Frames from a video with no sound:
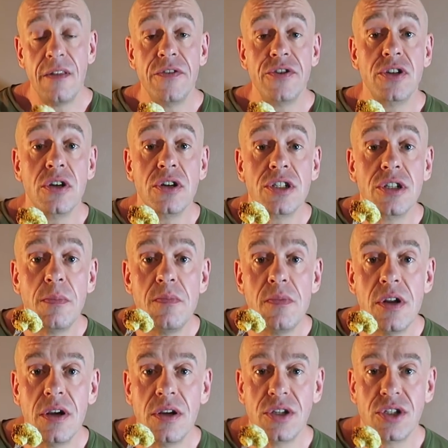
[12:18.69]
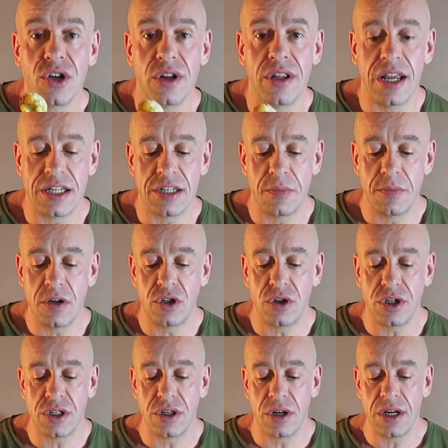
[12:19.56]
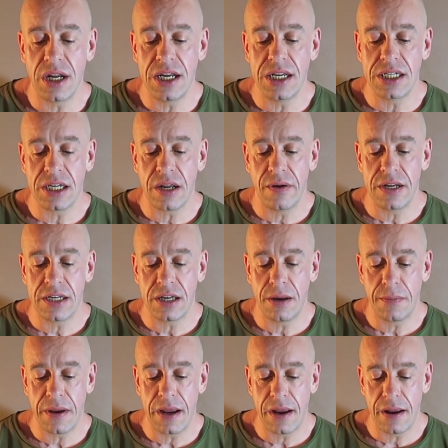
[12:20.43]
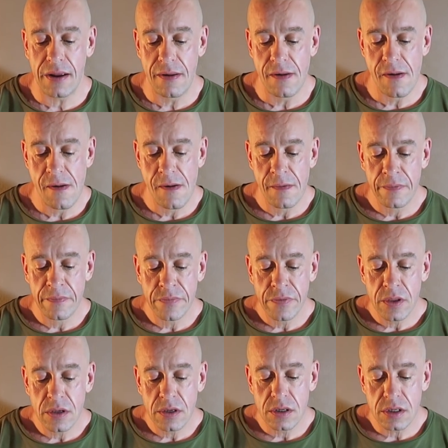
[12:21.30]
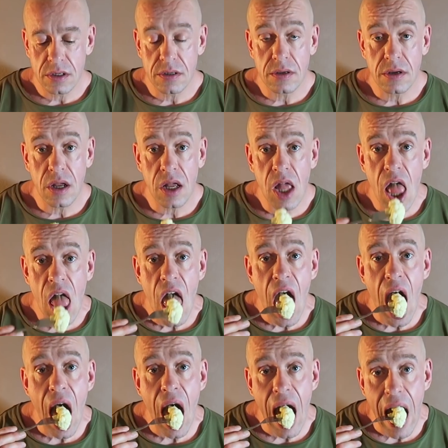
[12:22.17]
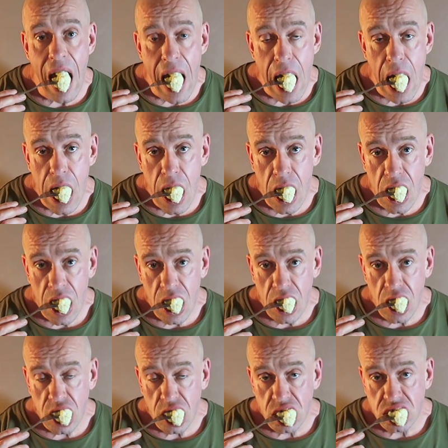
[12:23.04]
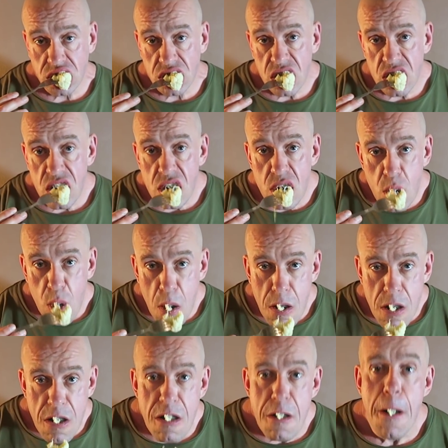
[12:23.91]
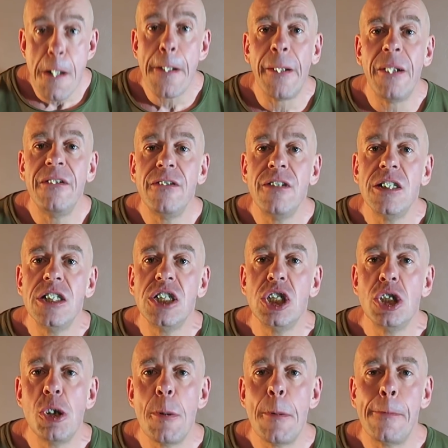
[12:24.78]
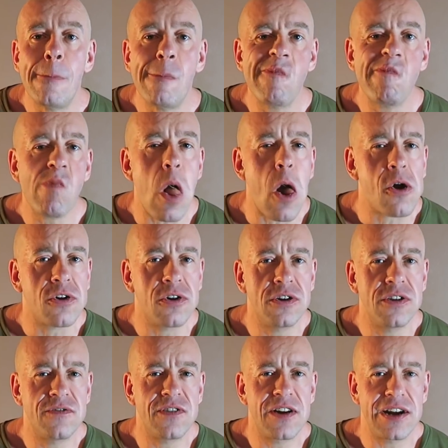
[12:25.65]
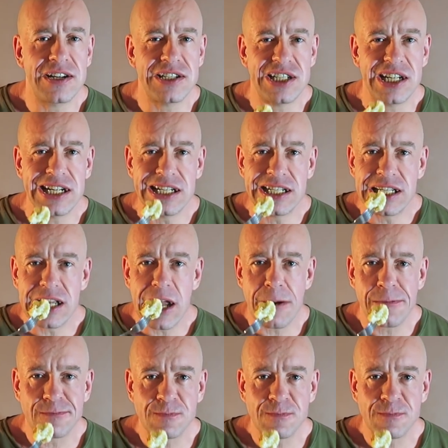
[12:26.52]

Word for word: It's got some nooch on there, some nutritional yeast, so it's a bit... cheesy. it's cheesy, cheesy cauliflower, isn't it? People normally put, you know, fatty. cheese.